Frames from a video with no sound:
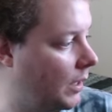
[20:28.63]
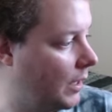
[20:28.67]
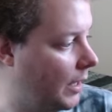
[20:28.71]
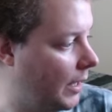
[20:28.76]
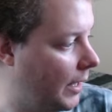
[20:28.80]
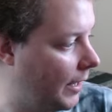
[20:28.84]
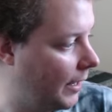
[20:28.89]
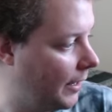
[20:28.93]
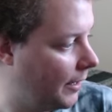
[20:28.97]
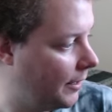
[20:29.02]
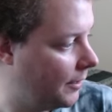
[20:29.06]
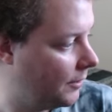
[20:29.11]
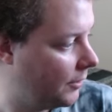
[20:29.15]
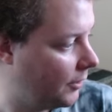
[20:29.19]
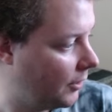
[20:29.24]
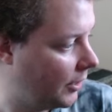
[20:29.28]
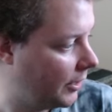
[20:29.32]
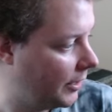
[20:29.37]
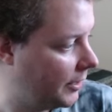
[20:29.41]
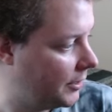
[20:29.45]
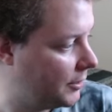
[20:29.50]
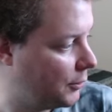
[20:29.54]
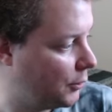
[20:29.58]
And I
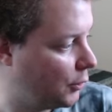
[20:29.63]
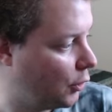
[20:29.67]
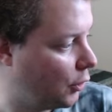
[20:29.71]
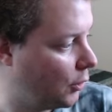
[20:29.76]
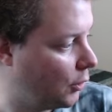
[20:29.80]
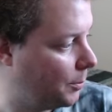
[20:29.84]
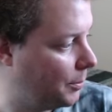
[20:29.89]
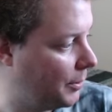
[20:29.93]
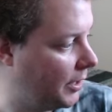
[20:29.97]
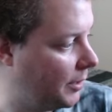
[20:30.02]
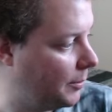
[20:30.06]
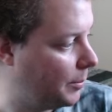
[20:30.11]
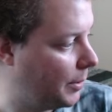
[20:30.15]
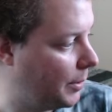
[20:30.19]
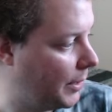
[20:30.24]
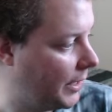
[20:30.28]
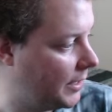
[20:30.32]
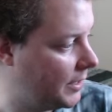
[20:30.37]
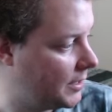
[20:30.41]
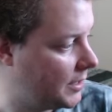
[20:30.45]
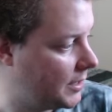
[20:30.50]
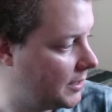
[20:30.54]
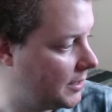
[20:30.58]
need to copy and
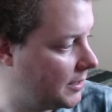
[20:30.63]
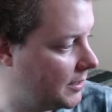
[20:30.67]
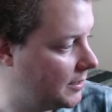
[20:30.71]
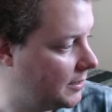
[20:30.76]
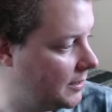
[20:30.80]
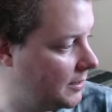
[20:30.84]
paste